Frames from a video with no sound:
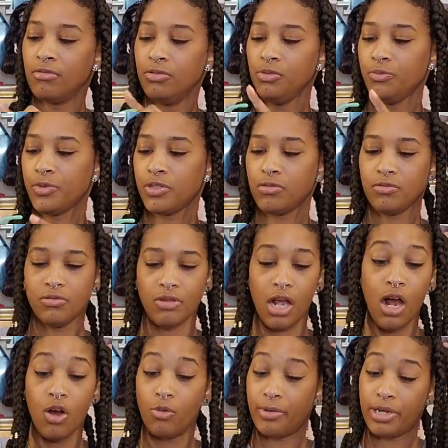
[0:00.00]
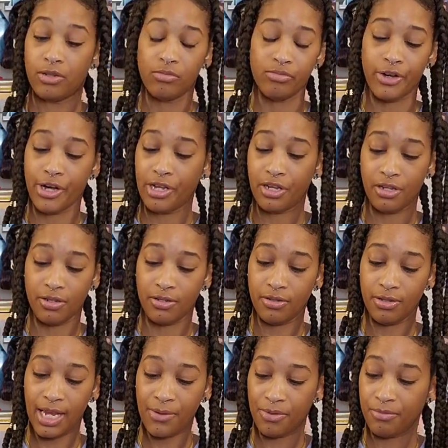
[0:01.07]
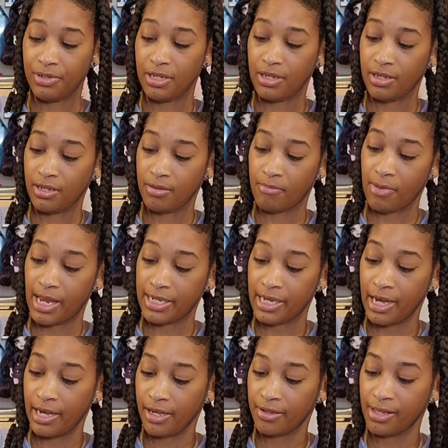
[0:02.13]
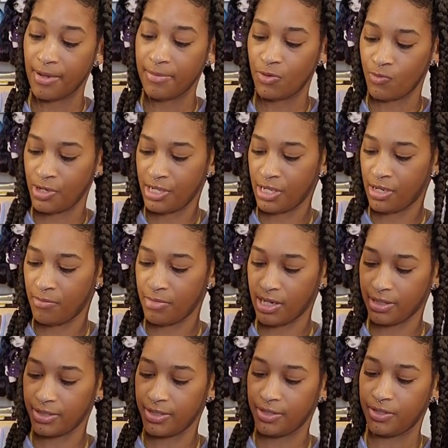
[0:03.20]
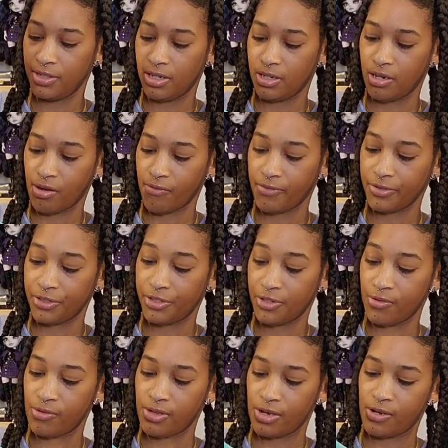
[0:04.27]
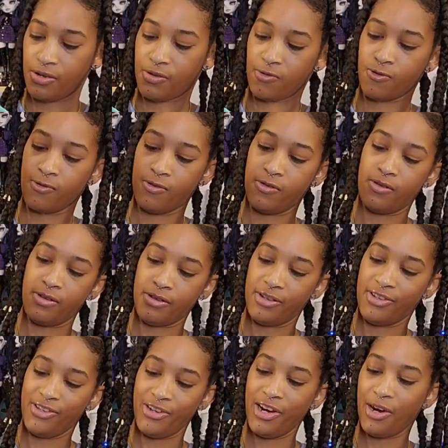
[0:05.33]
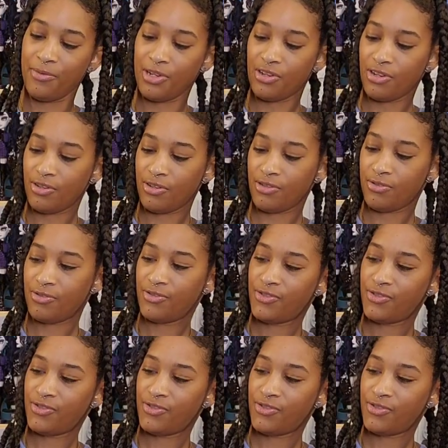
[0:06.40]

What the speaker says: Oops. I hope I don't break it. That would be my day, because I've been wanting to unbox this doll for so long. There we go.